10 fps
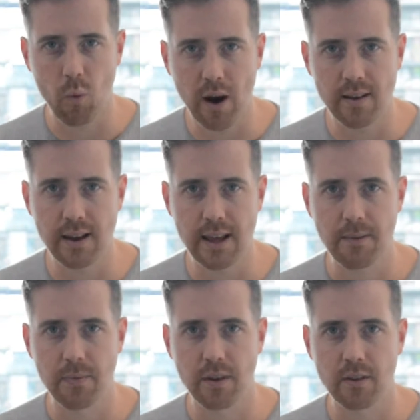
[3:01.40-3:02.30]
wisely
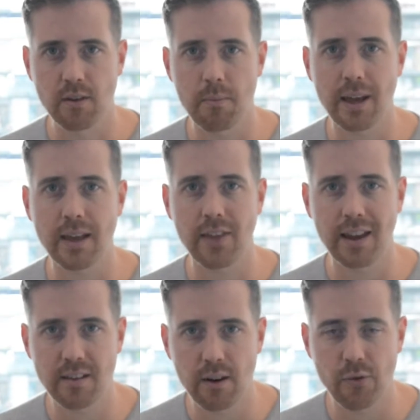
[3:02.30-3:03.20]
to make
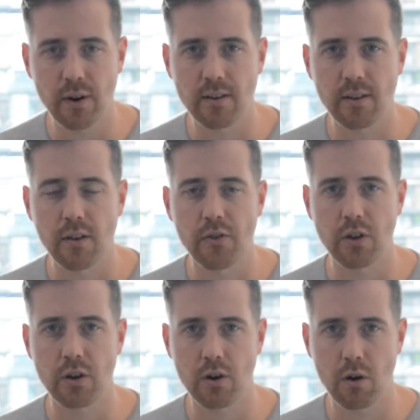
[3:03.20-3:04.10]
that difference
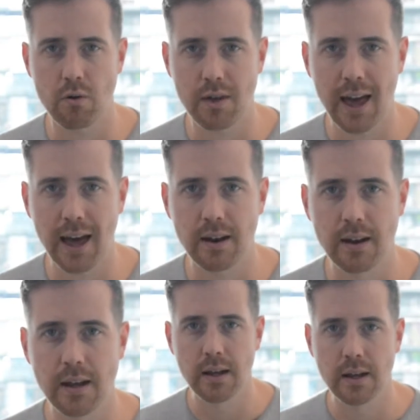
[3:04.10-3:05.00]
that you know you can.
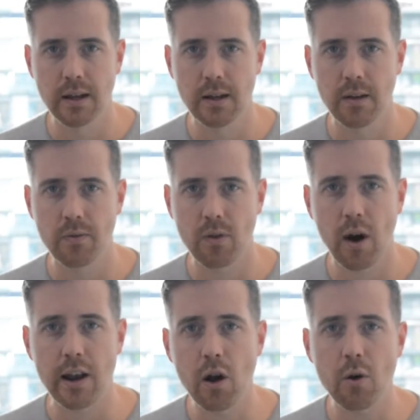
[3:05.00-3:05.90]

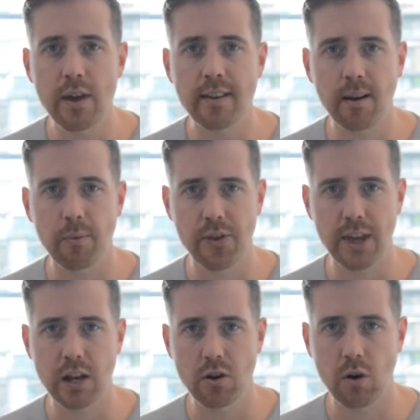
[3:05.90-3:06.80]
I know there's
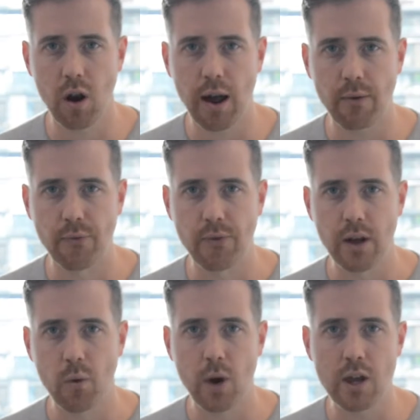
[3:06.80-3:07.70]
something in your life
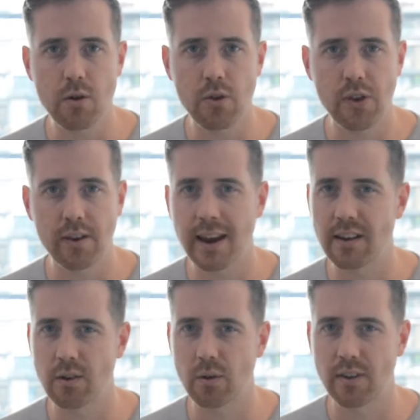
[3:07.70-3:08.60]
where you say
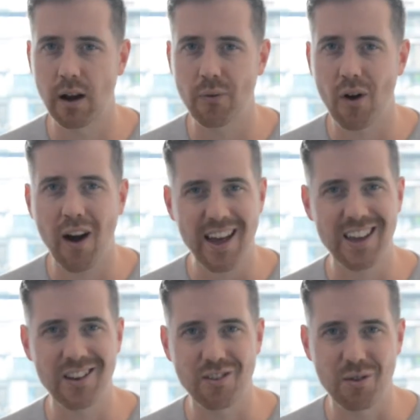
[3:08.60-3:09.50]
to yourself, I
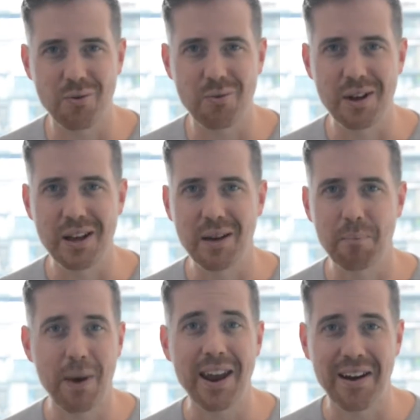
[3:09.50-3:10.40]
can do
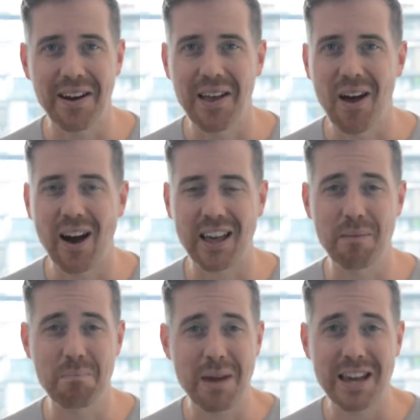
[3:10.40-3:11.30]
better, I
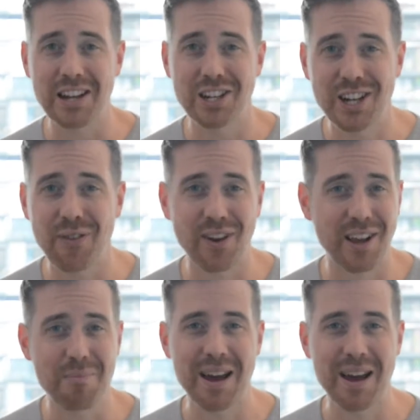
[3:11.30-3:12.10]
can make a shift, I can